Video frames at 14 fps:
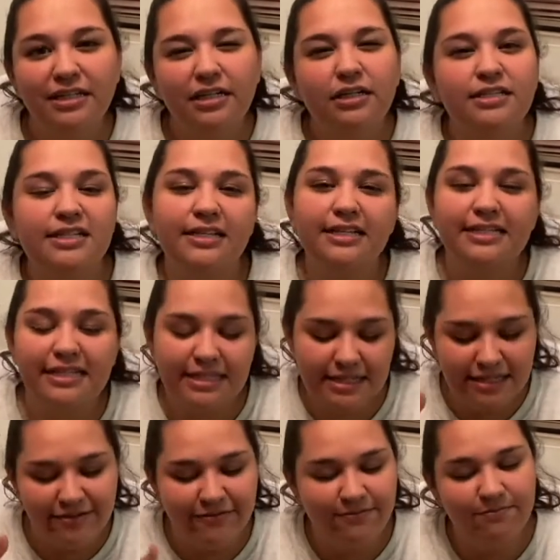So this is the
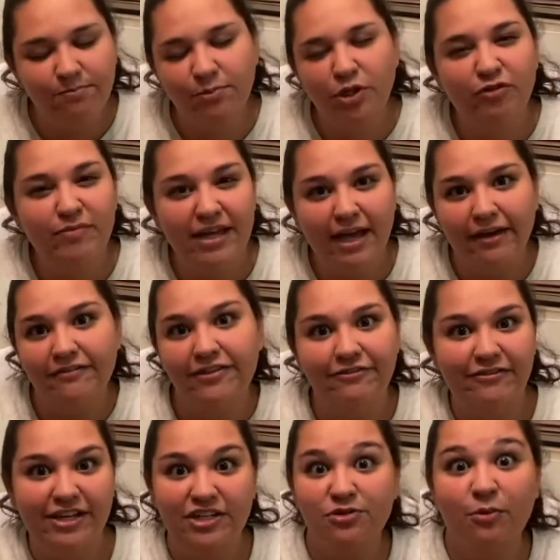movement of the
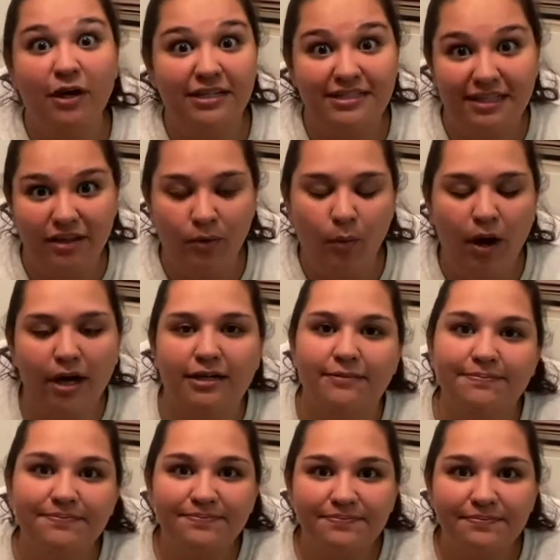fish while it's in the water.
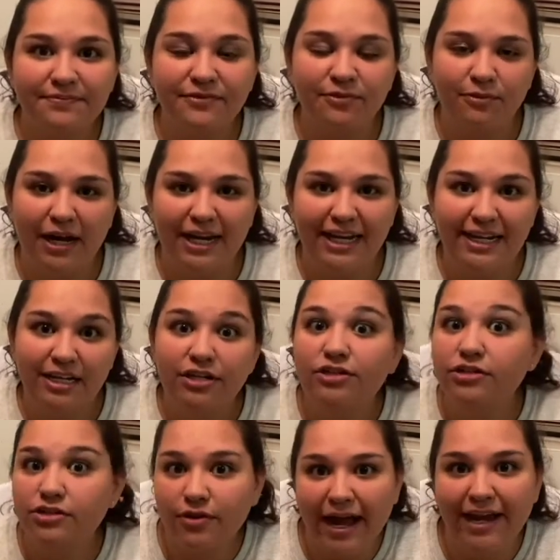Ready?
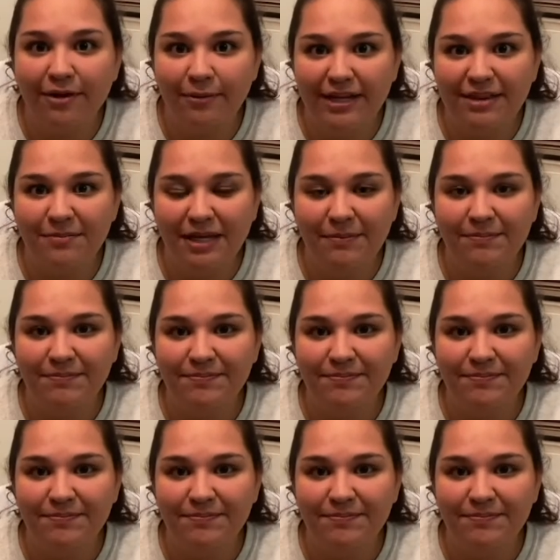Try it with me.